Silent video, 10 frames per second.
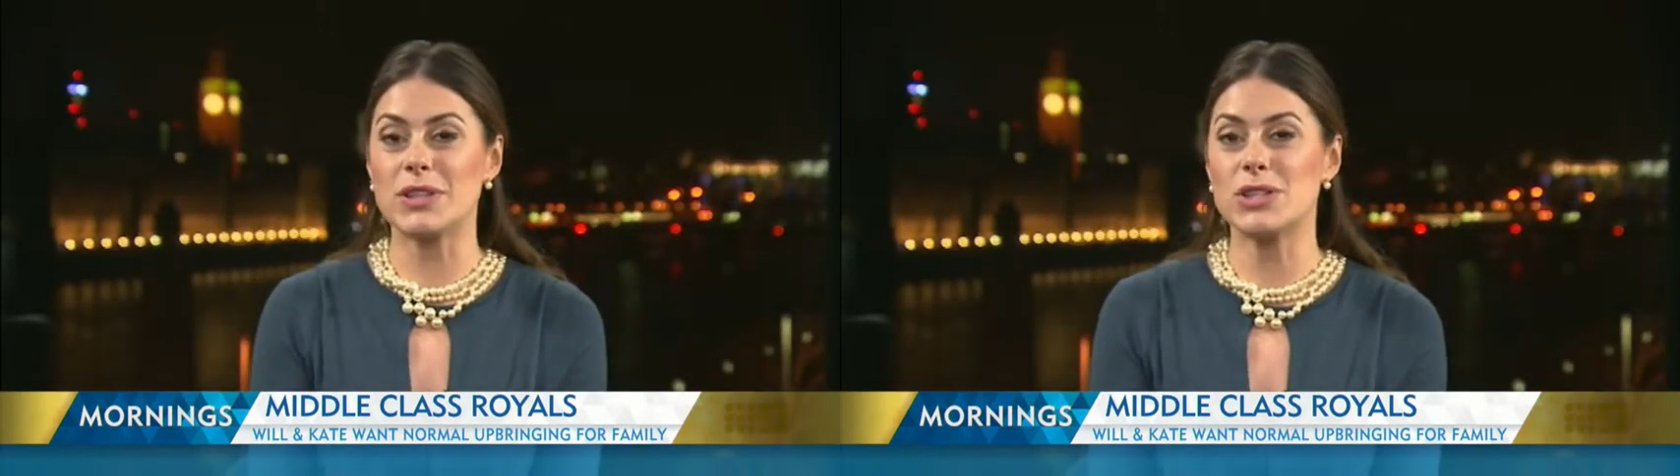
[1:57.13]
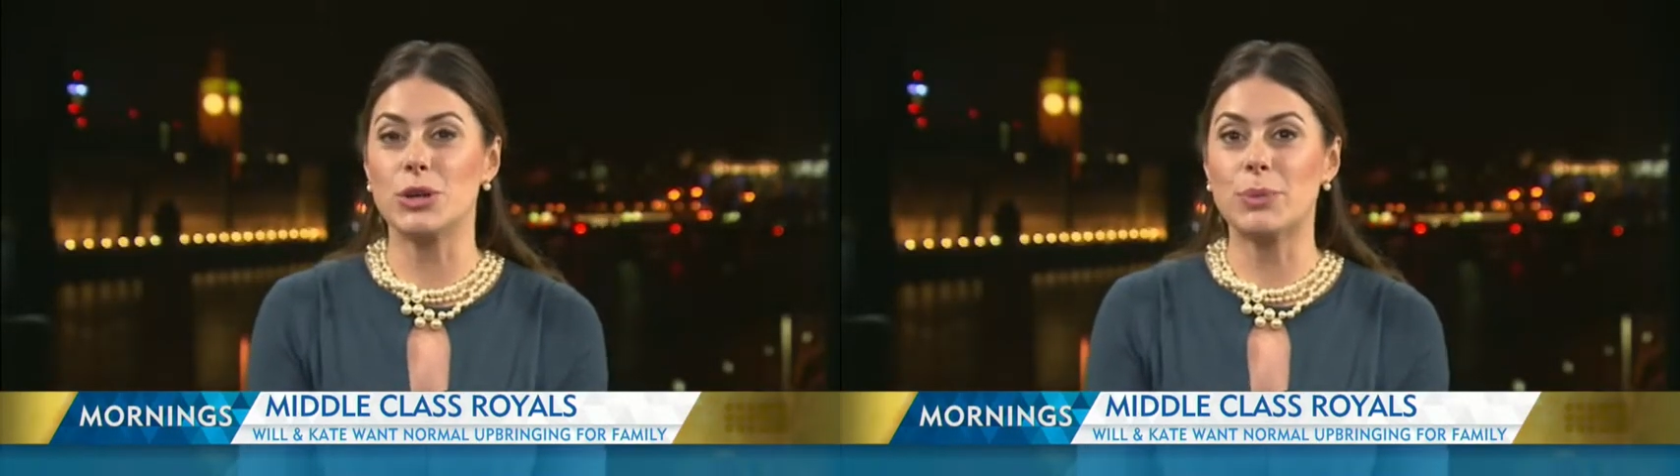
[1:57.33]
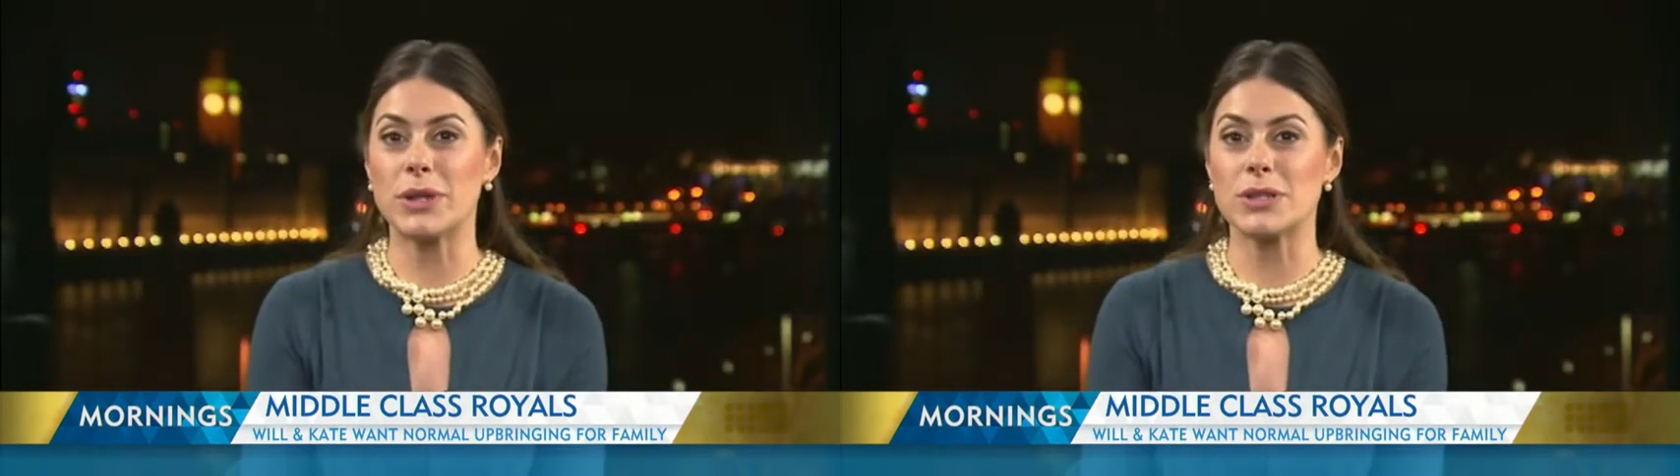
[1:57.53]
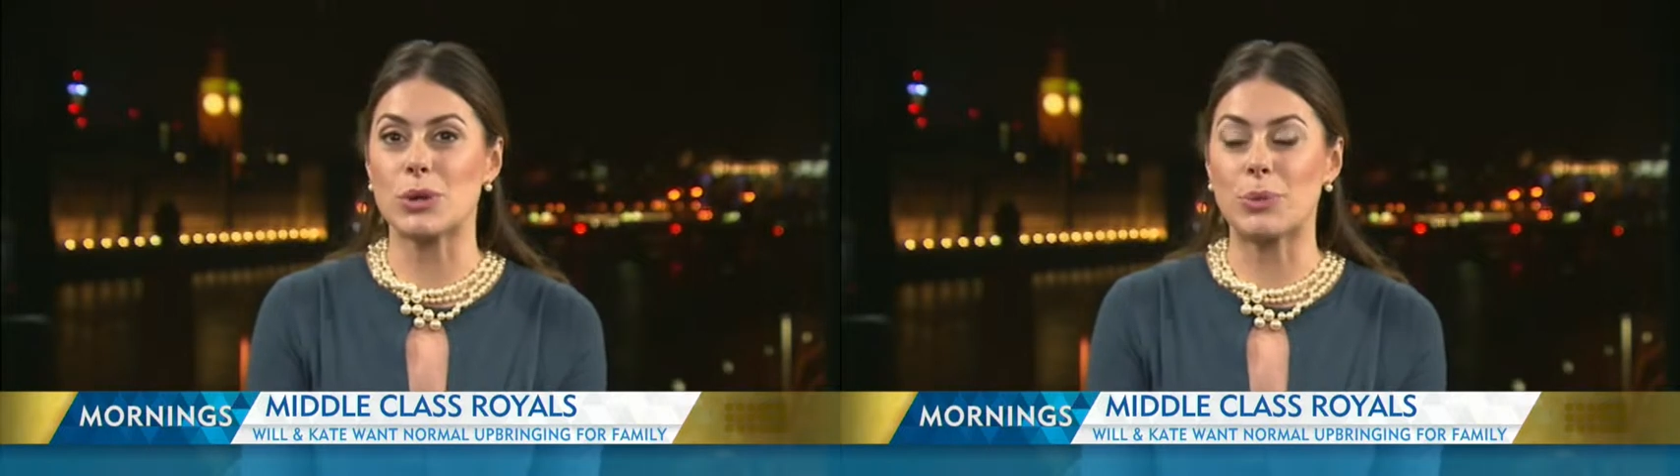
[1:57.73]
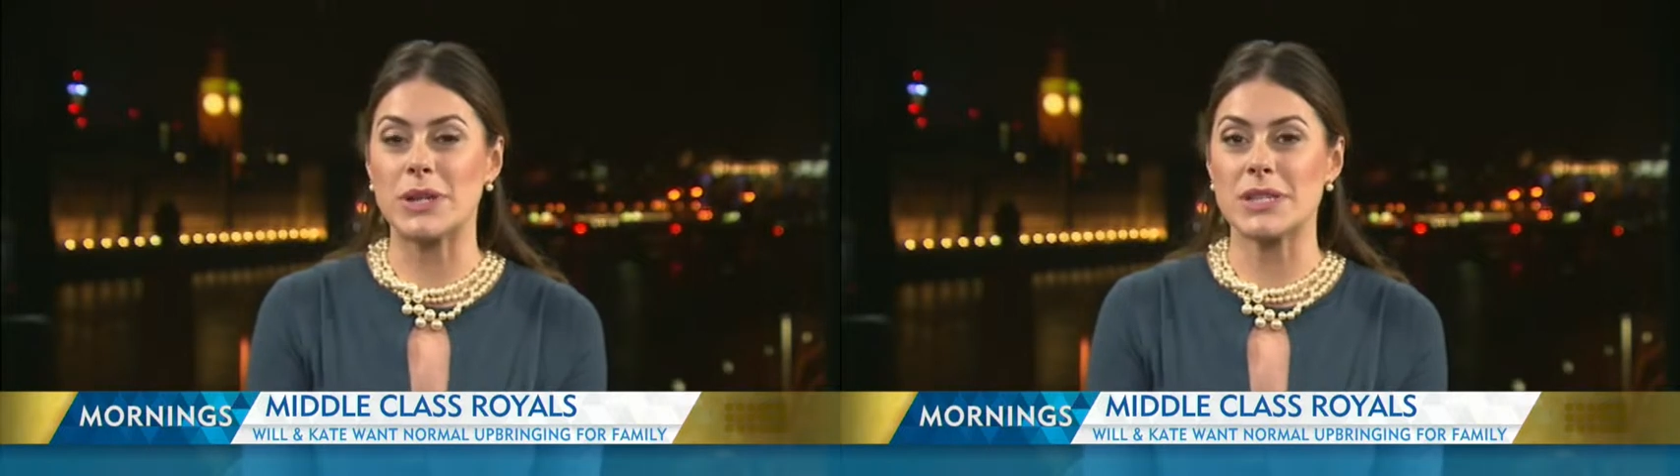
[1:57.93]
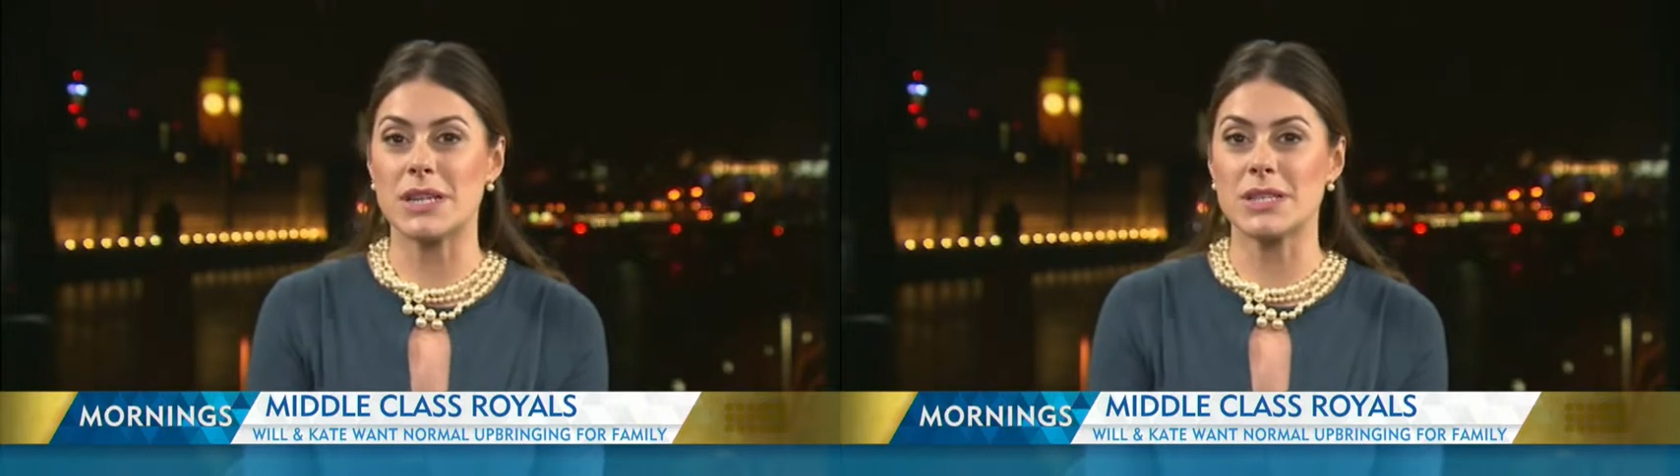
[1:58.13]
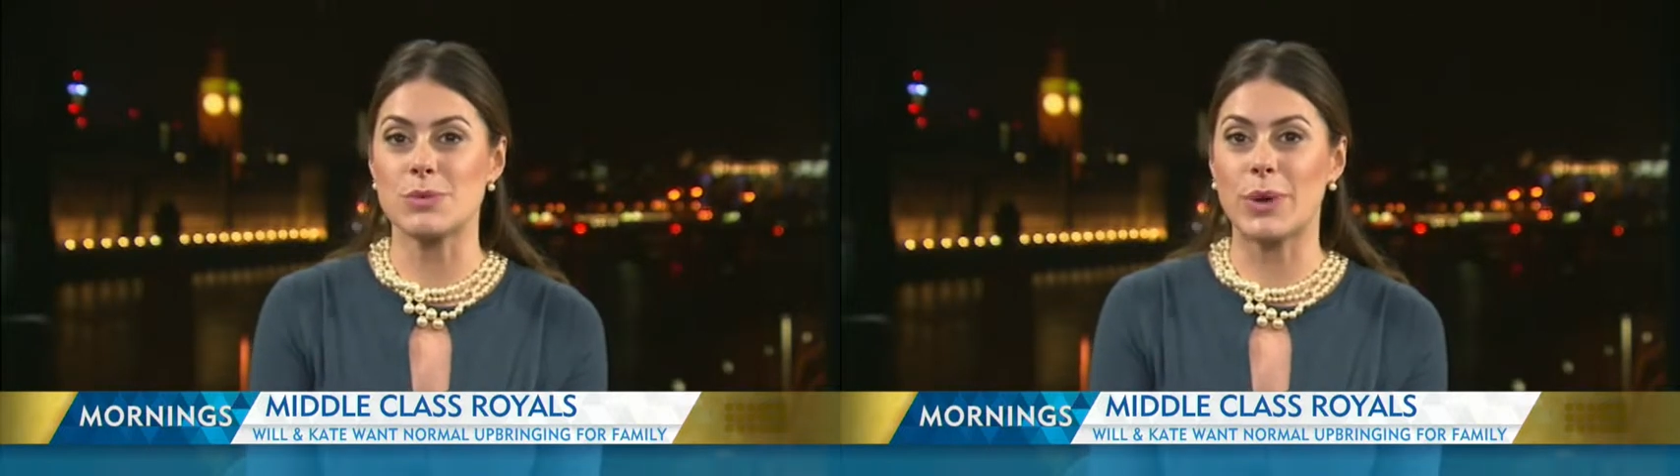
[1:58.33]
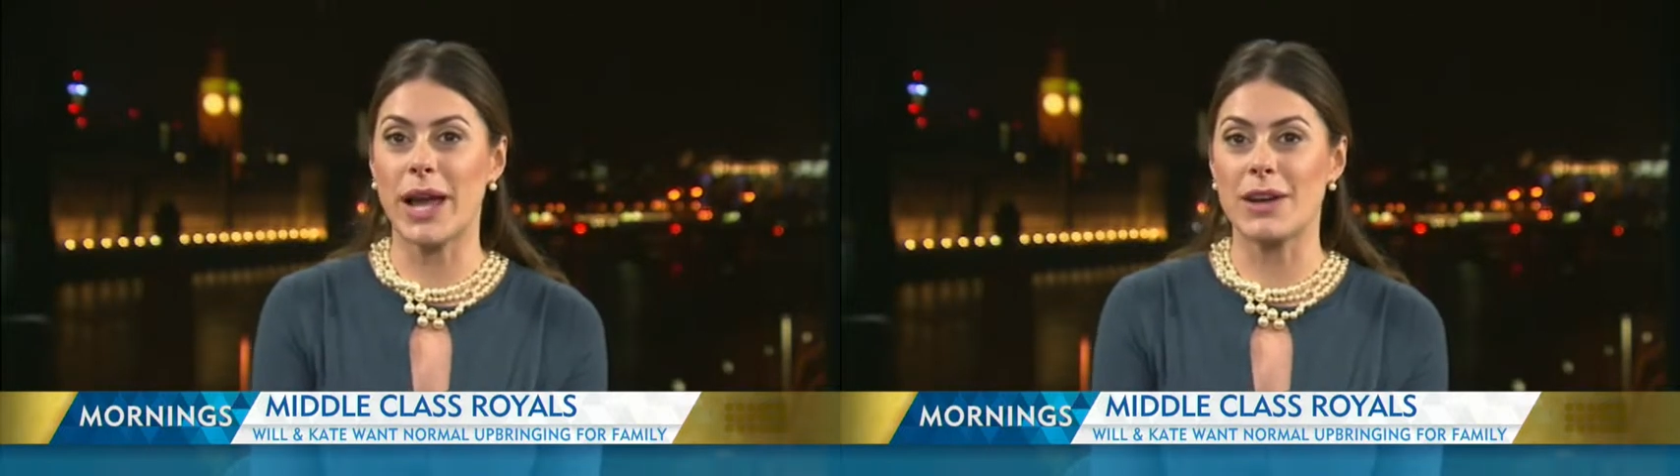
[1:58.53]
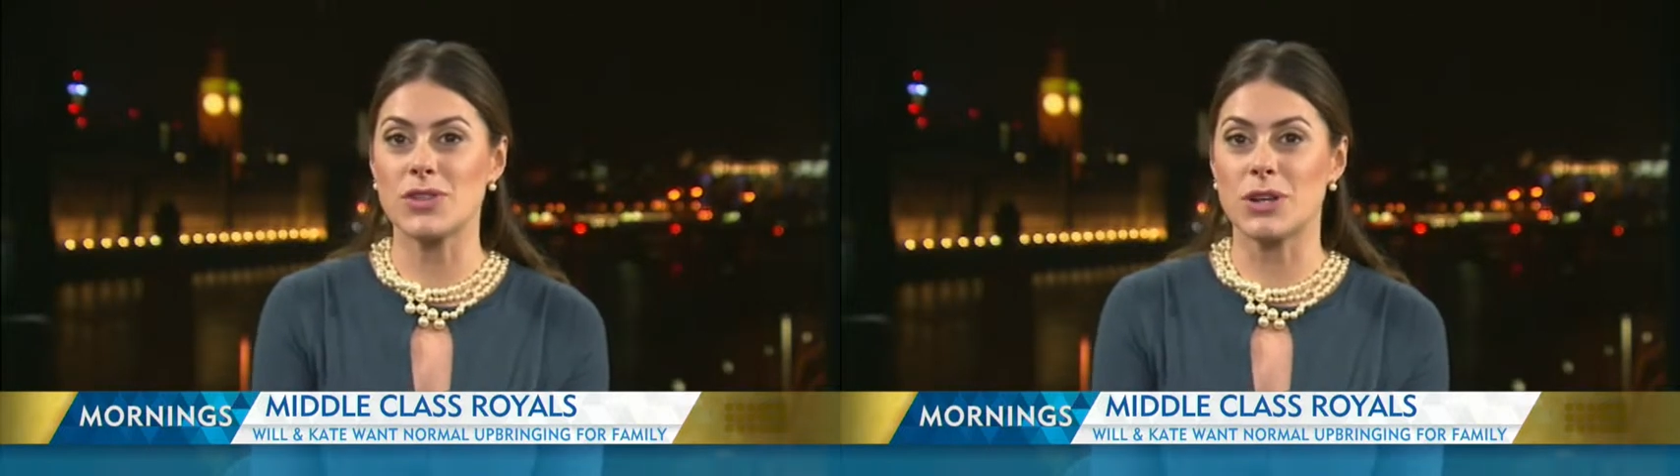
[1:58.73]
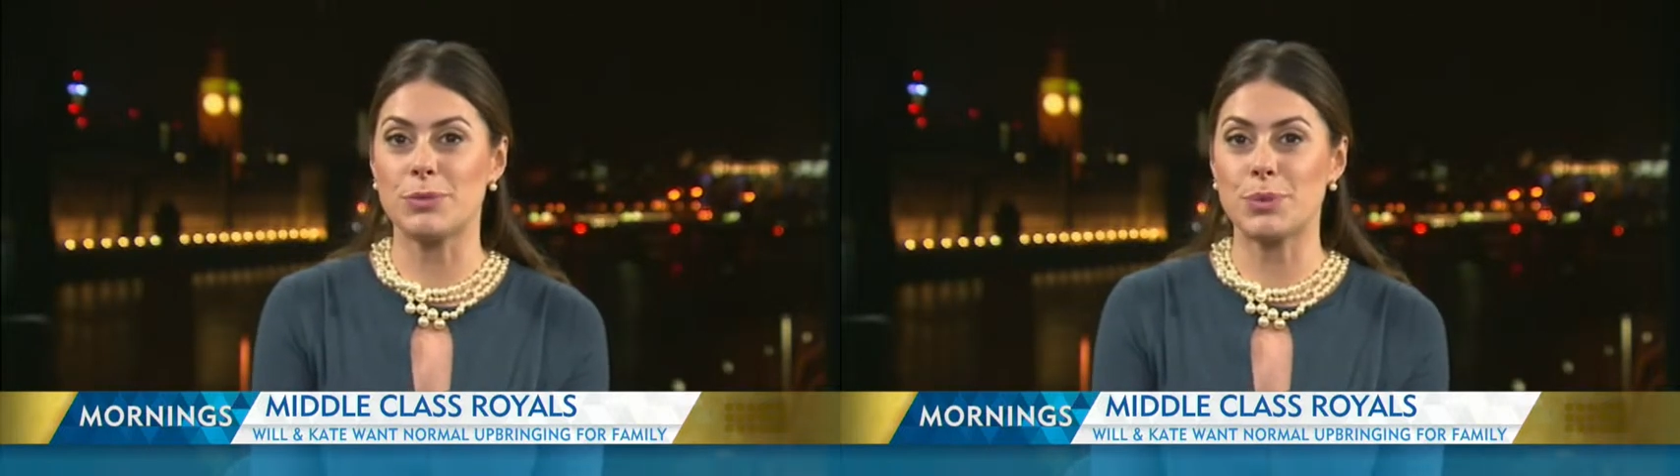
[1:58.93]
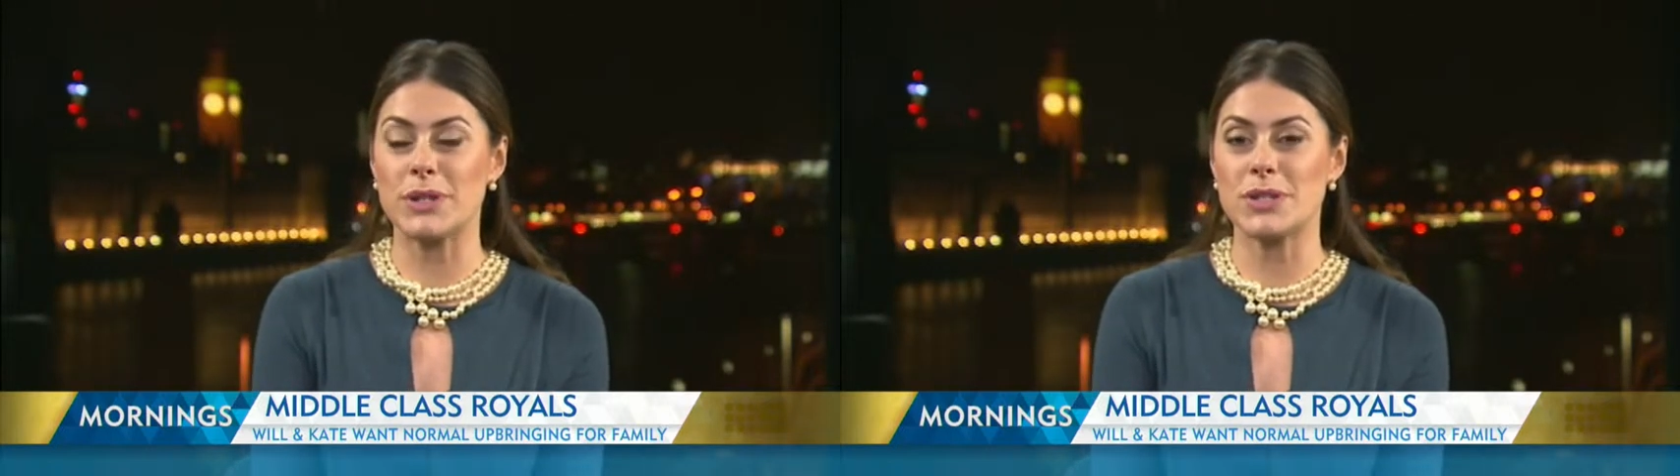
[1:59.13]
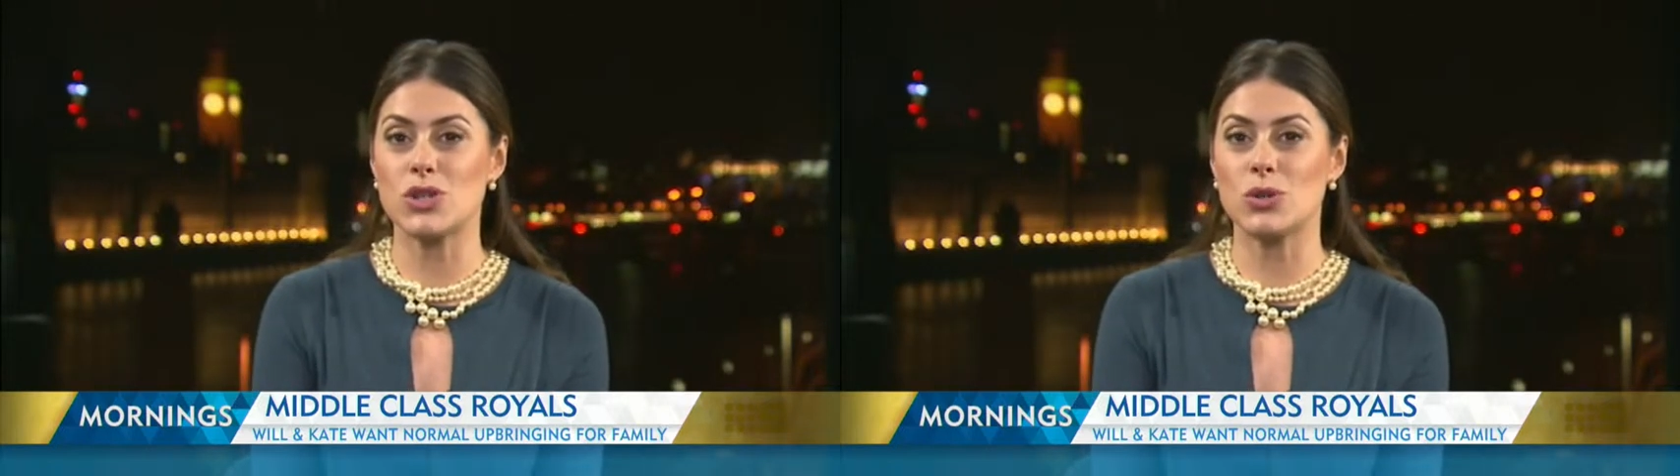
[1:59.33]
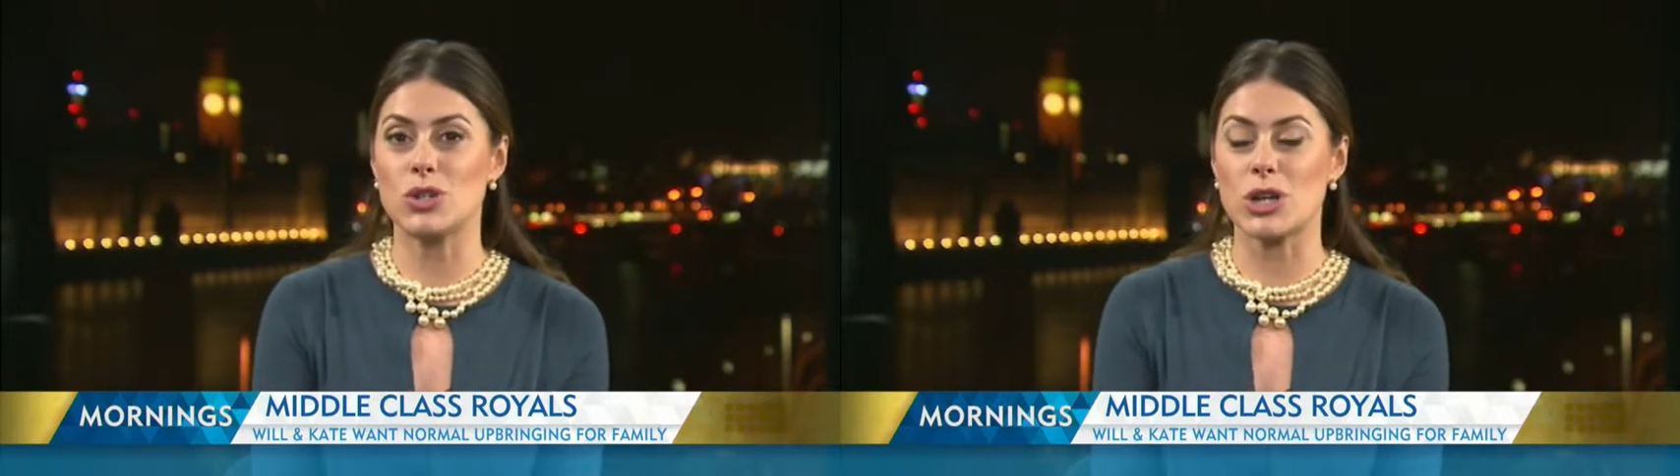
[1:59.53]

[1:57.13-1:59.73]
this new prince or princess as we have done of Prince George.